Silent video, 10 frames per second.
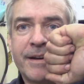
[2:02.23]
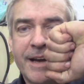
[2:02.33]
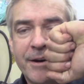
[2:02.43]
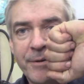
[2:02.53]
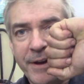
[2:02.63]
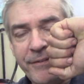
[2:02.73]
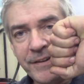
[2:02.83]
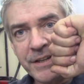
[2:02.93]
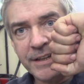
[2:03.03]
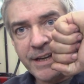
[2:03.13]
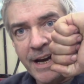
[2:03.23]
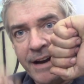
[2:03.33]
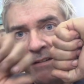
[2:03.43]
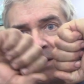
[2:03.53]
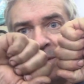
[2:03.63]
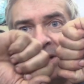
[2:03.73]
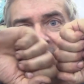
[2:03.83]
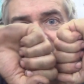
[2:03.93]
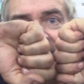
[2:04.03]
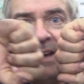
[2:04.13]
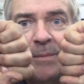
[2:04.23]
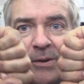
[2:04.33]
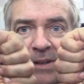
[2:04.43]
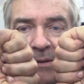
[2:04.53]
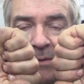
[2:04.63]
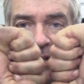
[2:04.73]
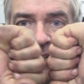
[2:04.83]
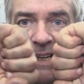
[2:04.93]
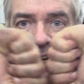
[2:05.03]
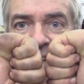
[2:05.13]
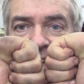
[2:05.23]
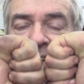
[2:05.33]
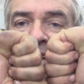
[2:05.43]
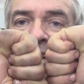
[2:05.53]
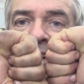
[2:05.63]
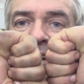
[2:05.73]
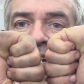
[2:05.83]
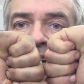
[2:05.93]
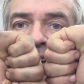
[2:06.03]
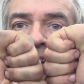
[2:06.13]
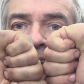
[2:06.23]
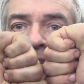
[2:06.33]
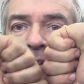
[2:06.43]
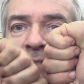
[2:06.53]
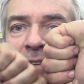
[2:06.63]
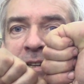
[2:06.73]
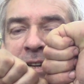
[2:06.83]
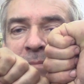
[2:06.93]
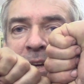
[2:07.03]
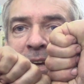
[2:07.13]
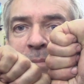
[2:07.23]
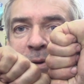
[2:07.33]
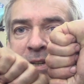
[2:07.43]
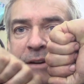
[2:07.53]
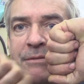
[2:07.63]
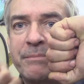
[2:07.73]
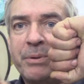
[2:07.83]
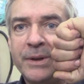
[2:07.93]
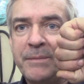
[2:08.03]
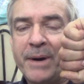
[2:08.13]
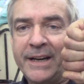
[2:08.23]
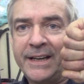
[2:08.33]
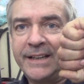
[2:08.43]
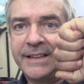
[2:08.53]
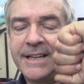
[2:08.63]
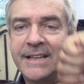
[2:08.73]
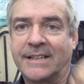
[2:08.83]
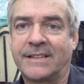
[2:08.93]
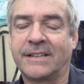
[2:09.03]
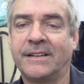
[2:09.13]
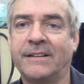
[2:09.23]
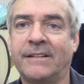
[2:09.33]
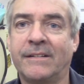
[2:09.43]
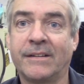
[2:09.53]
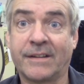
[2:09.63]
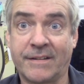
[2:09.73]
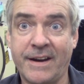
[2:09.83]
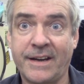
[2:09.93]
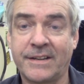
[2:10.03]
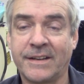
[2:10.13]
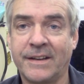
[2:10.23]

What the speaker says: Now, if it's in the car and you want to take the gearbox out, which is here, you have to tip the gearbox out and pull it back like this, correct?